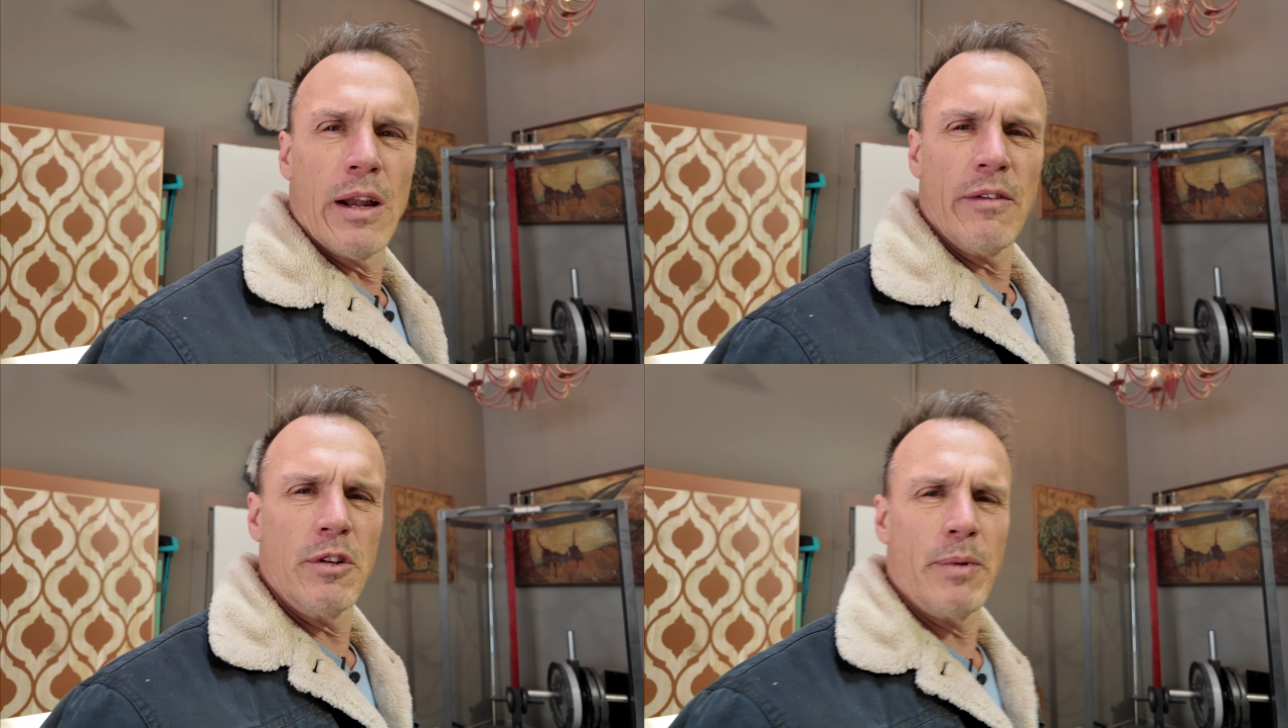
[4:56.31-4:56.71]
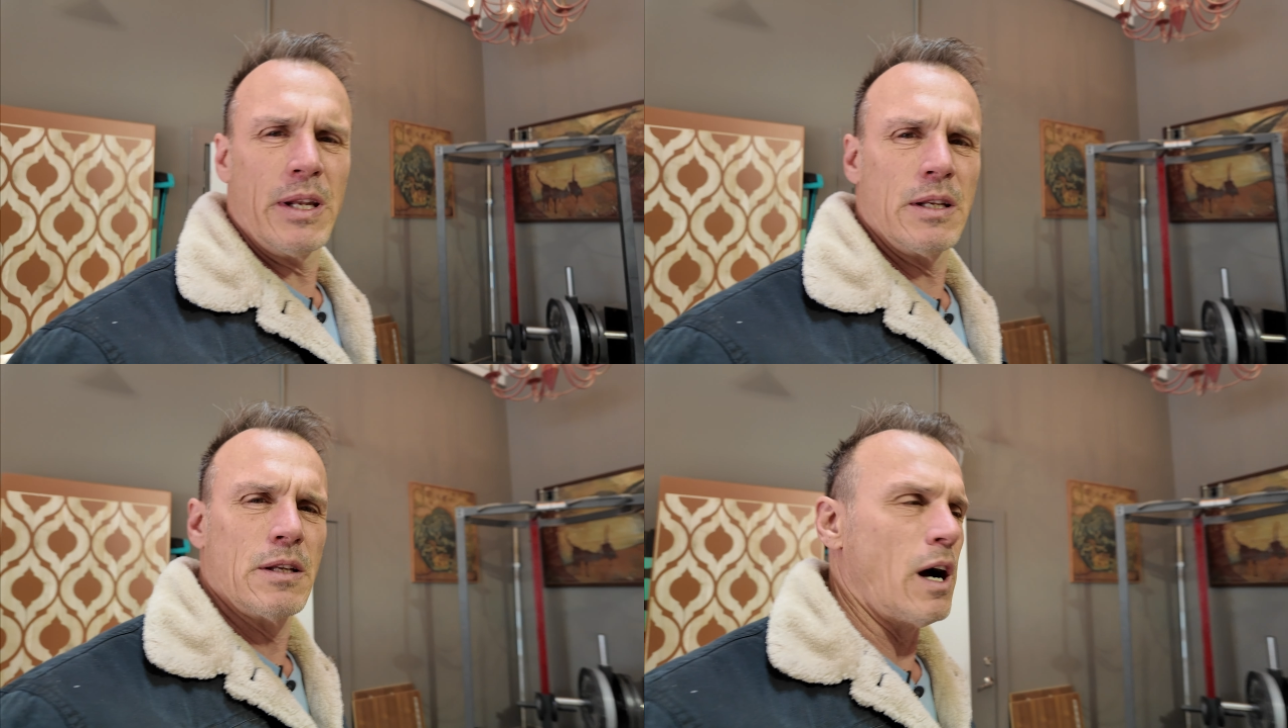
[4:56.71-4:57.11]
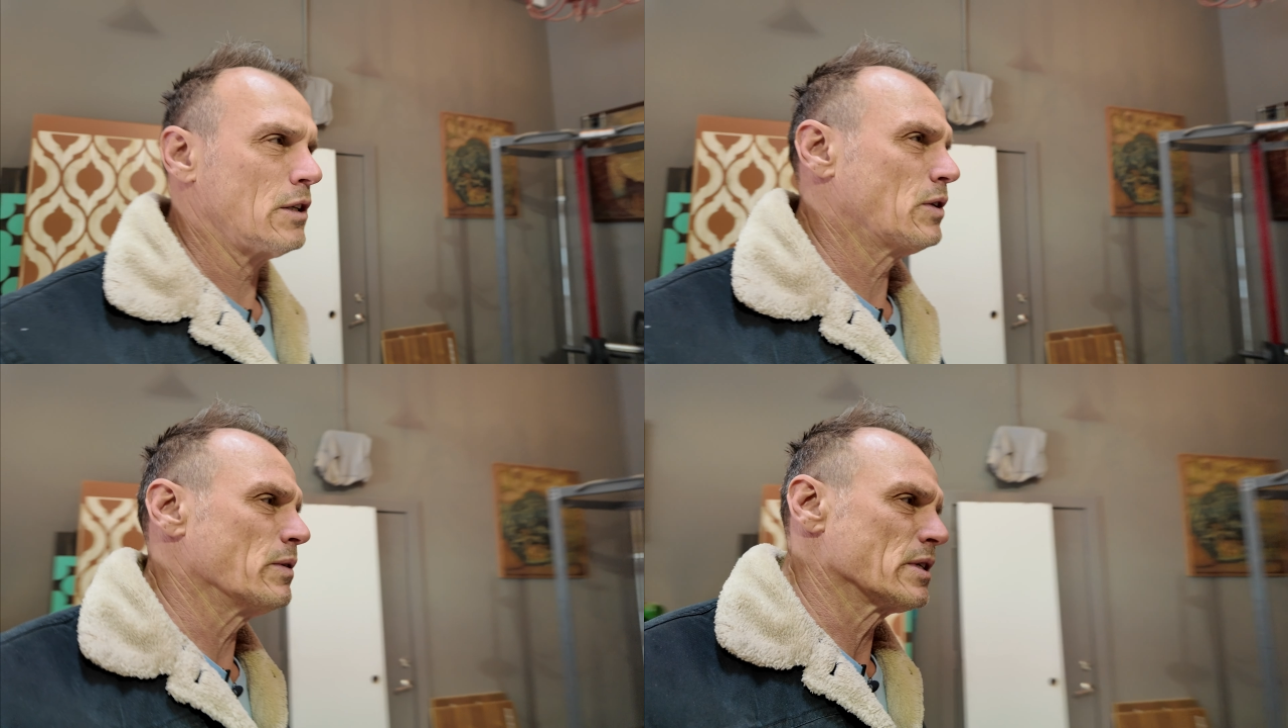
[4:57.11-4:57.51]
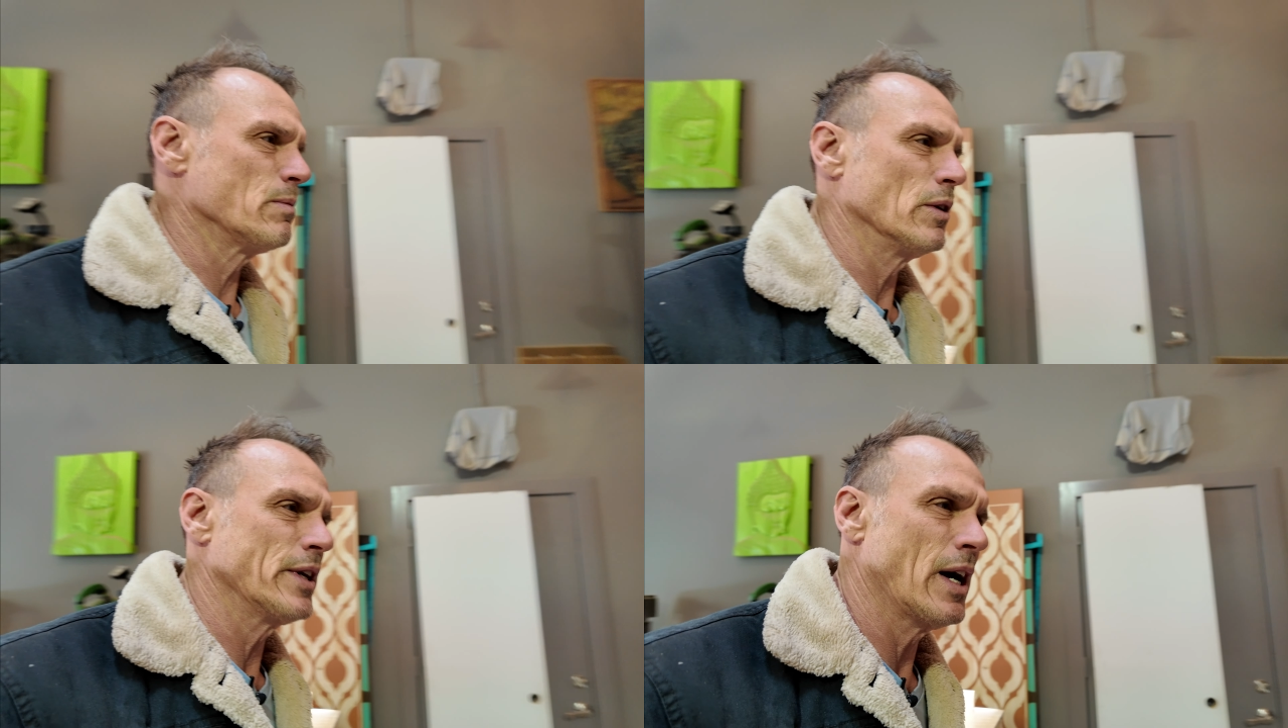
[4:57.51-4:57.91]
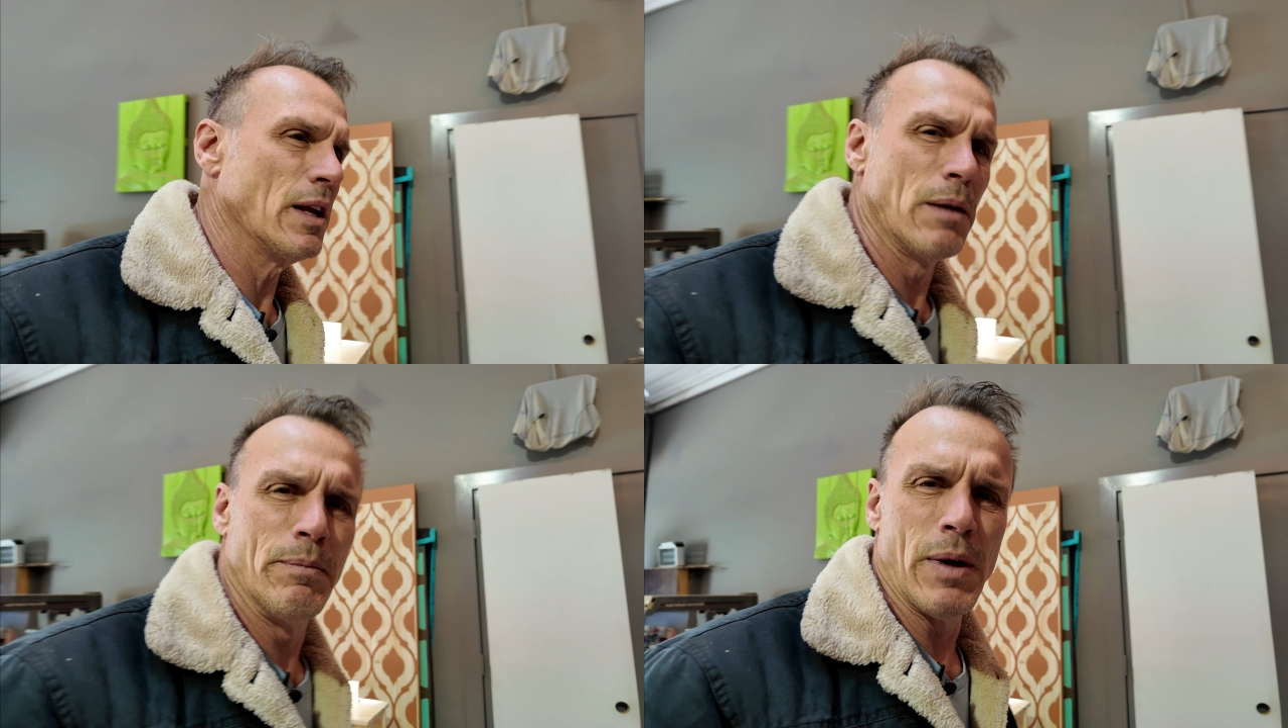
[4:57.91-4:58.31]
don't have anybody to talk to in this small
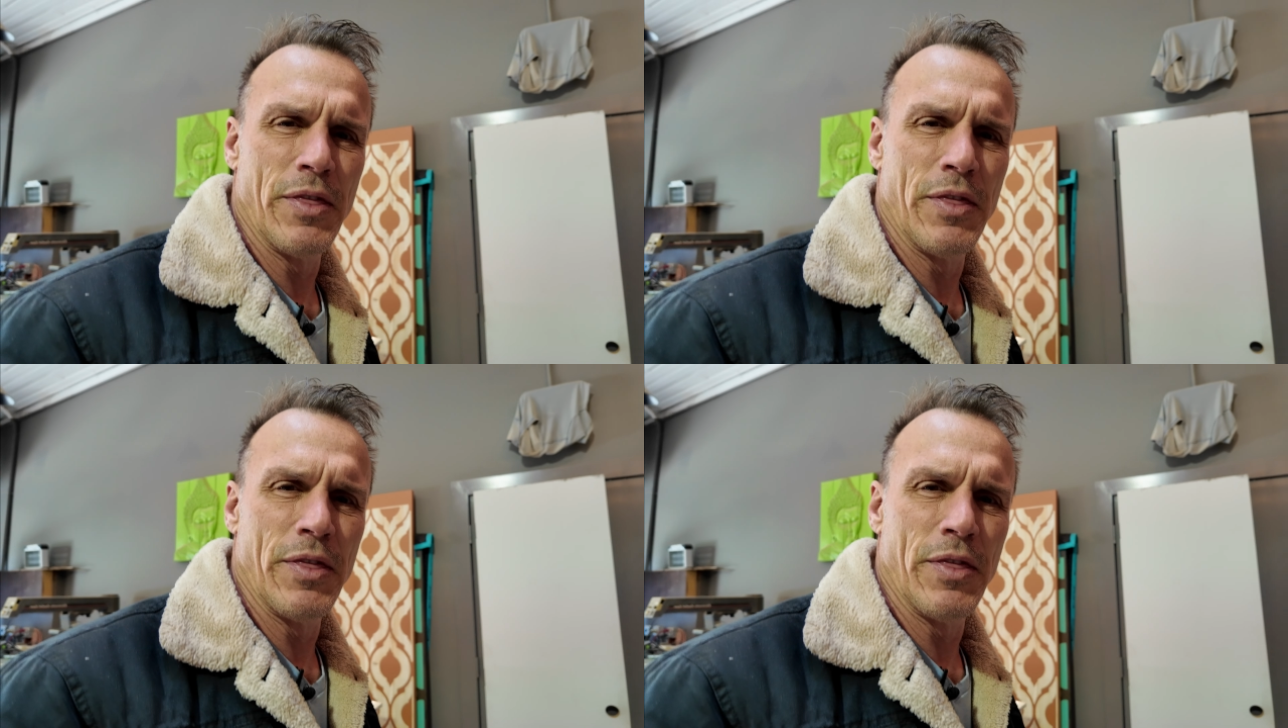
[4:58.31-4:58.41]
town.